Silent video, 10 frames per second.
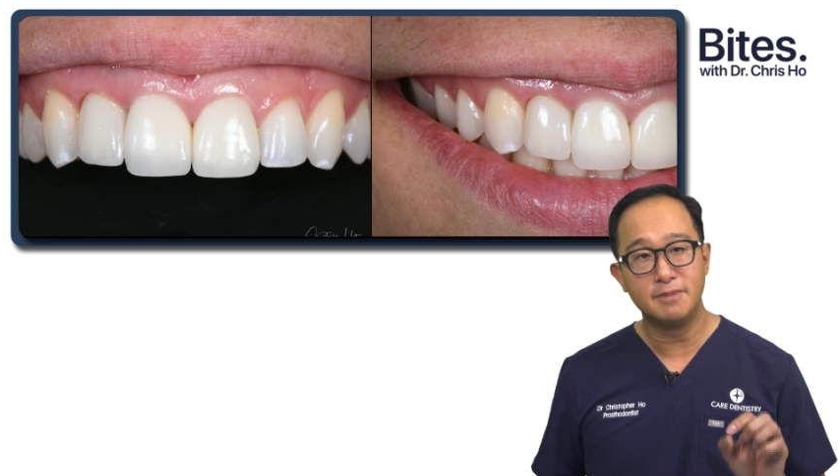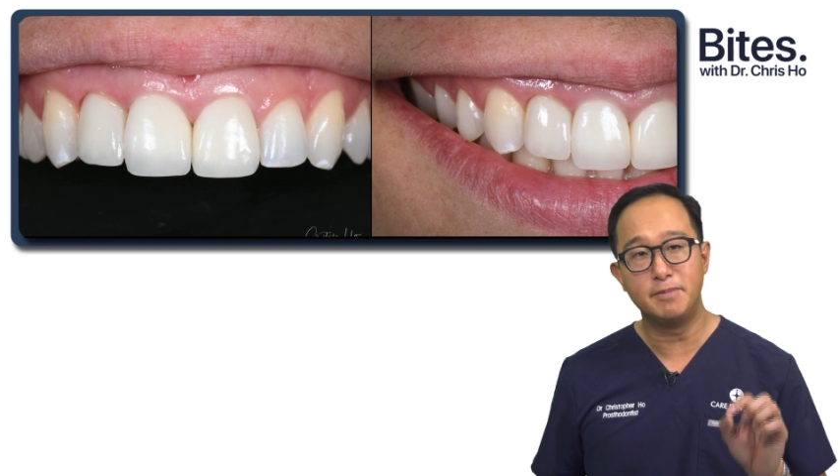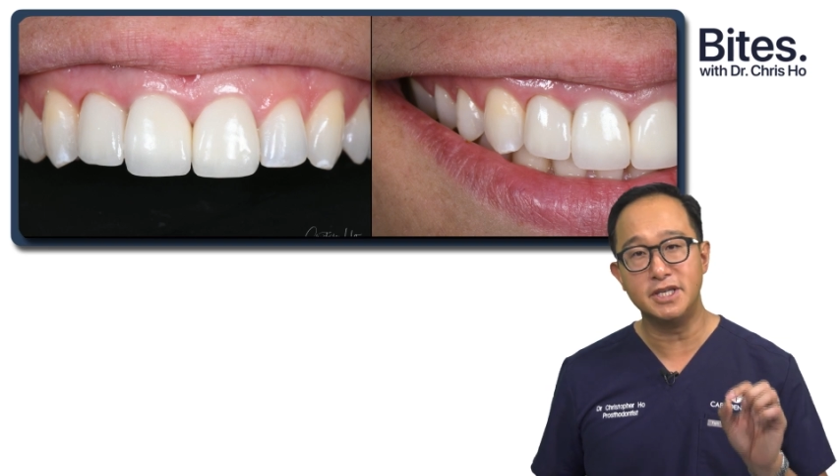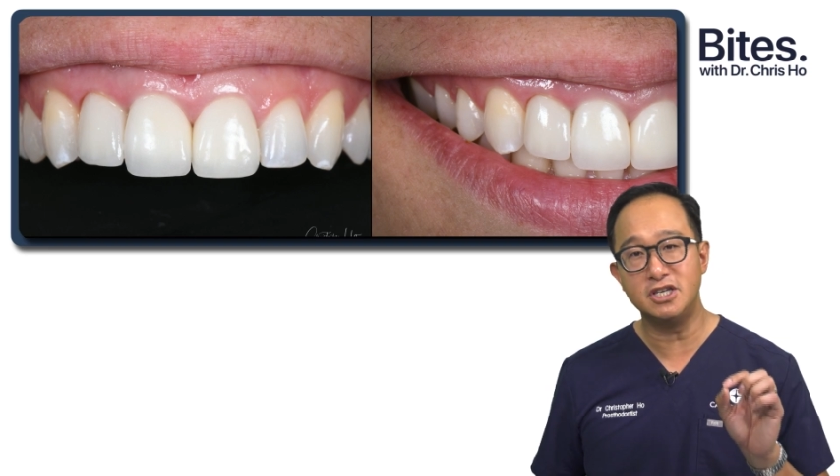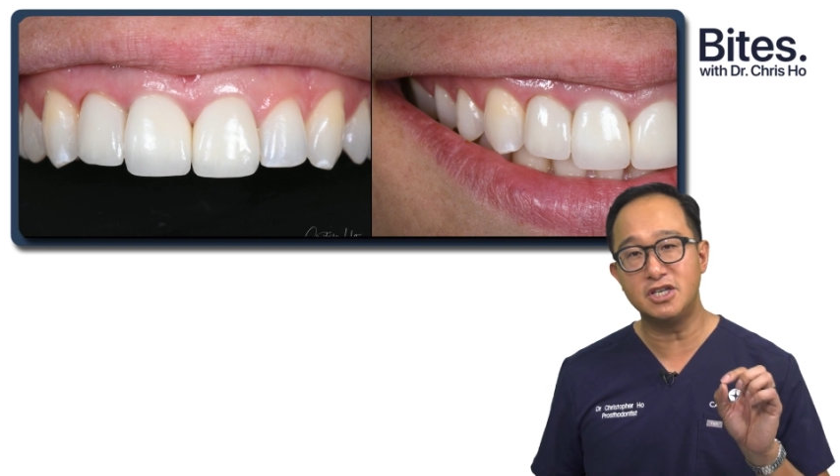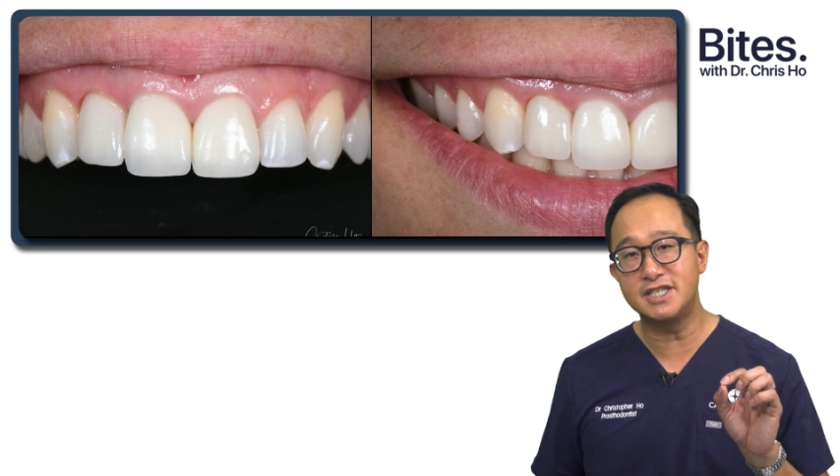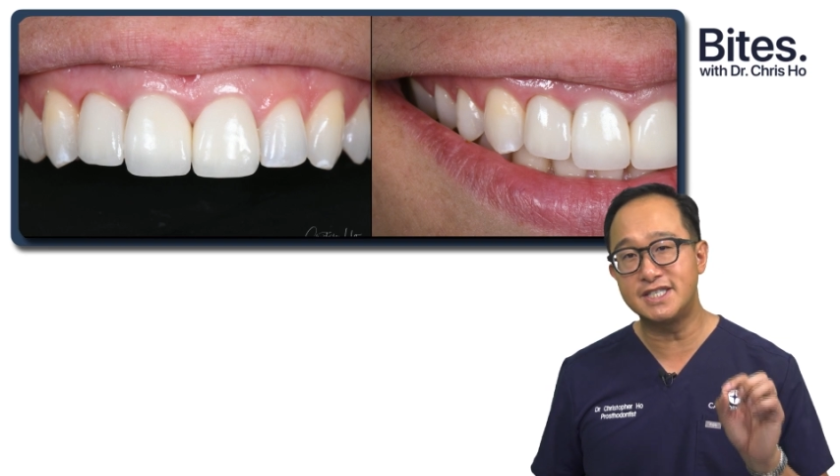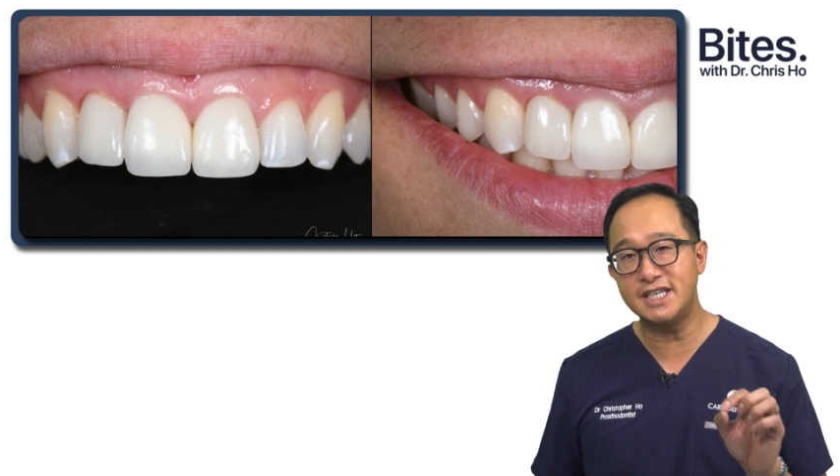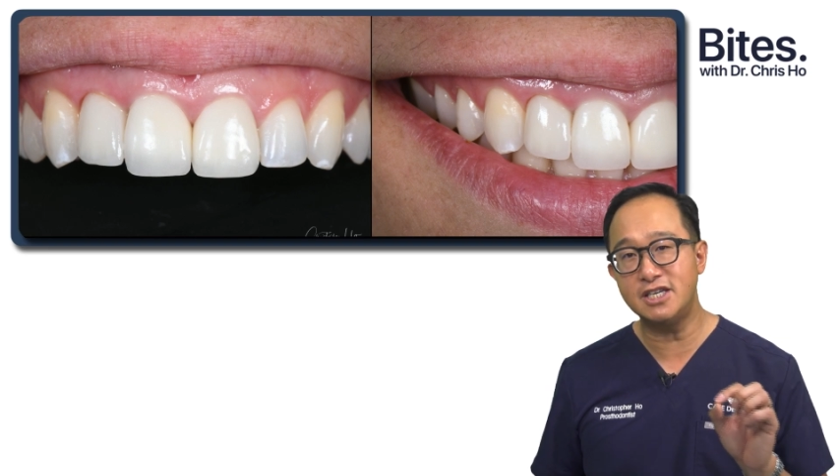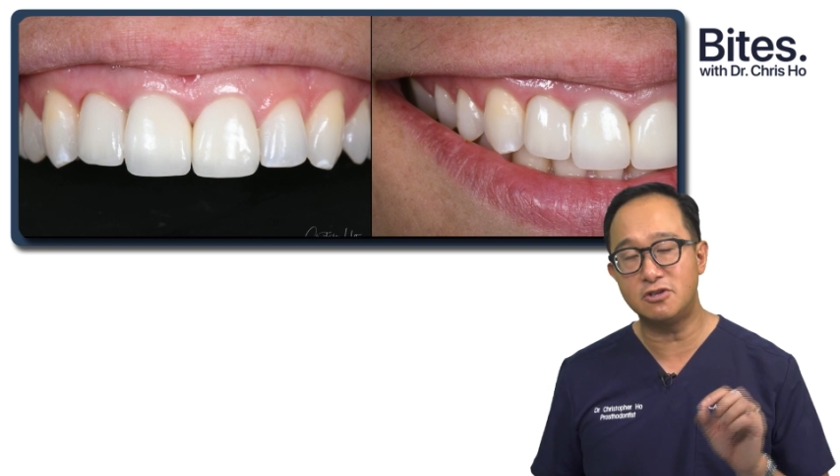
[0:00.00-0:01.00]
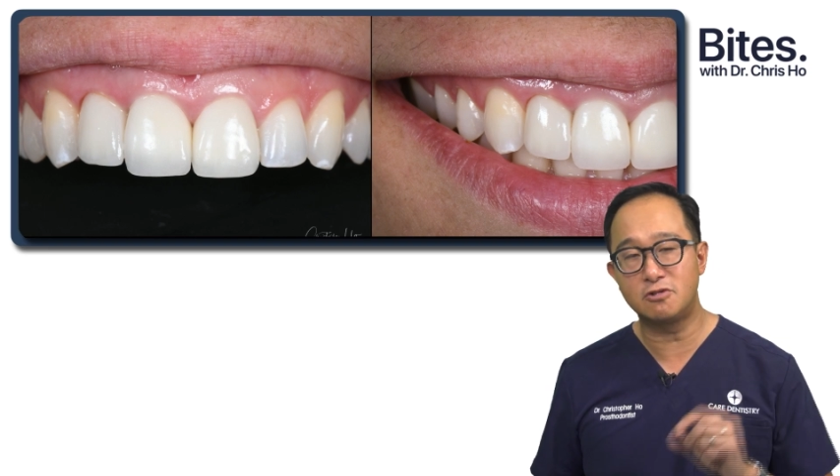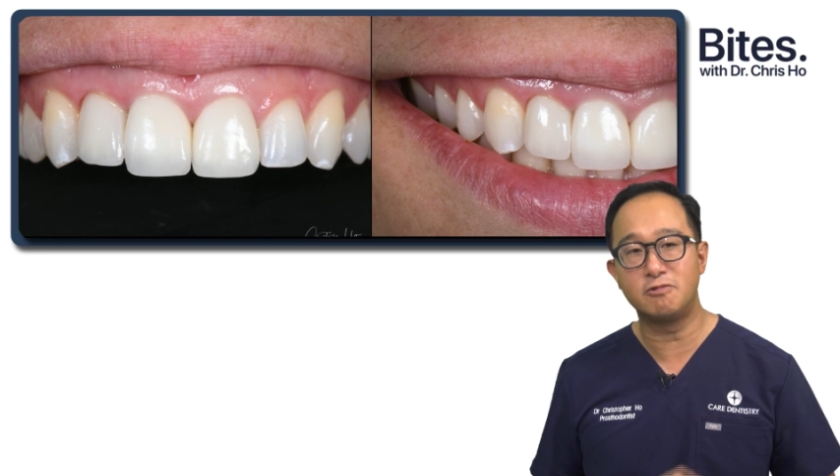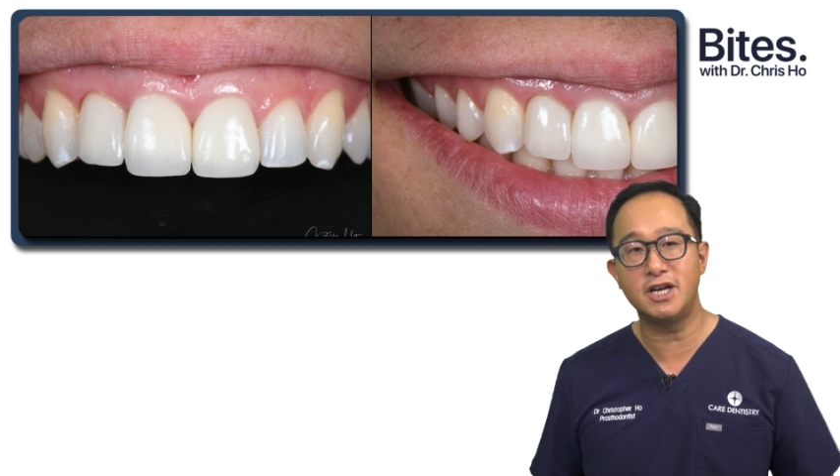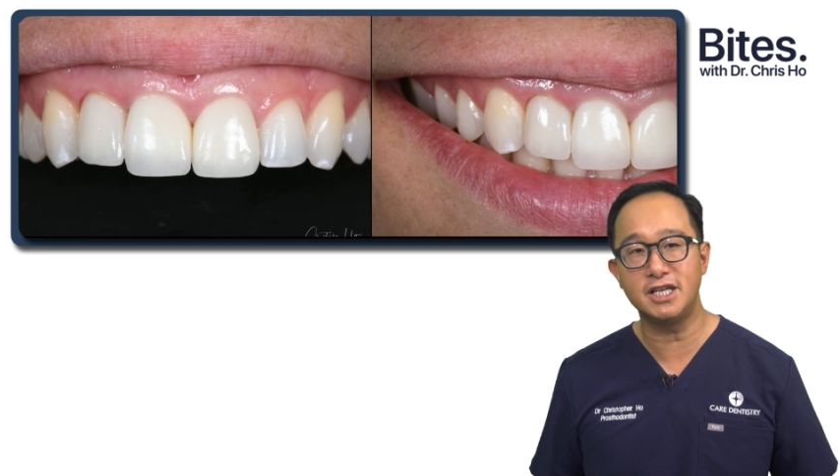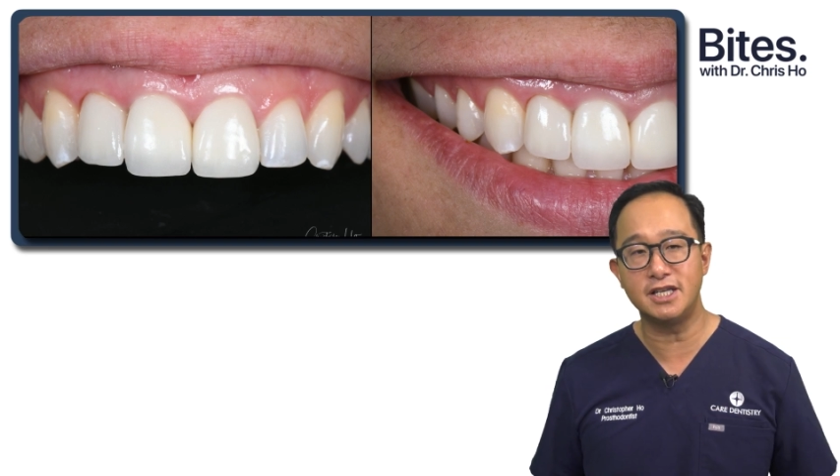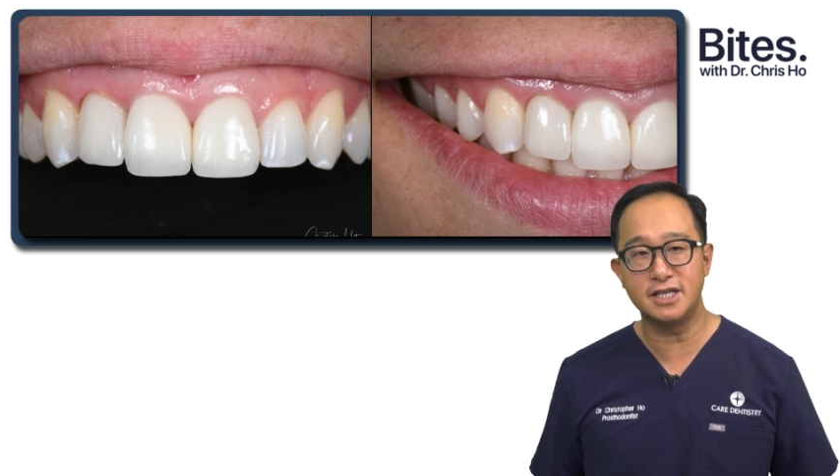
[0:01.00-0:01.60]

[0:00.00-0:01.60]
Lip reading: but you can see already